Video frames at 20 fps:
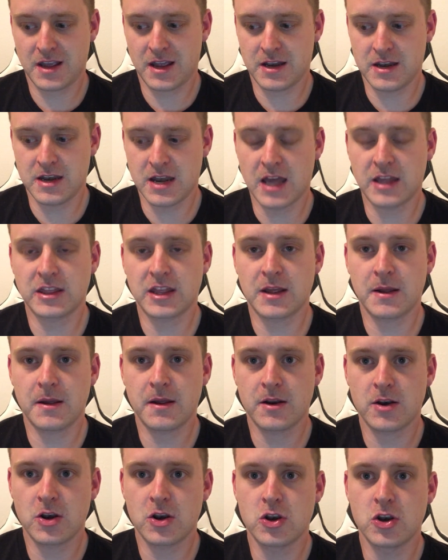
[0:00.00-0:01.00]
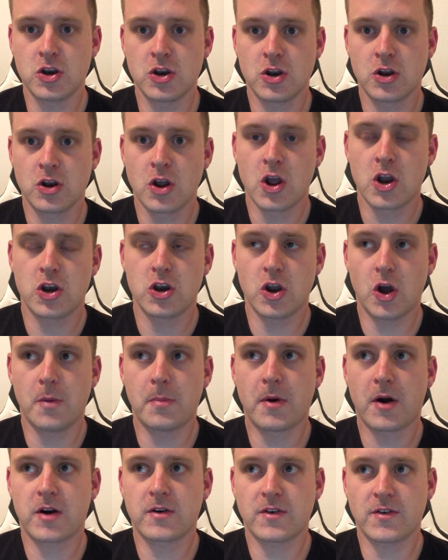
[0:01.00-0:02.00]
no
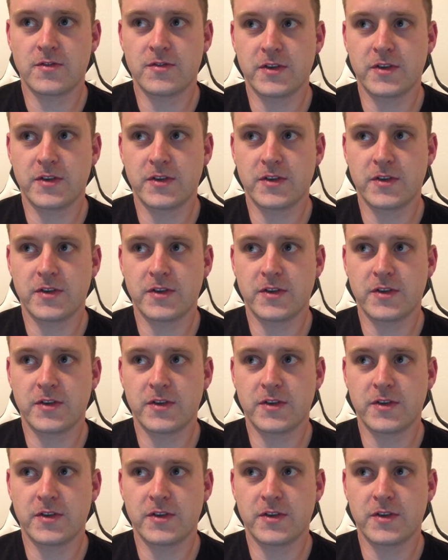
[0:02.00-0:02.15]
part of it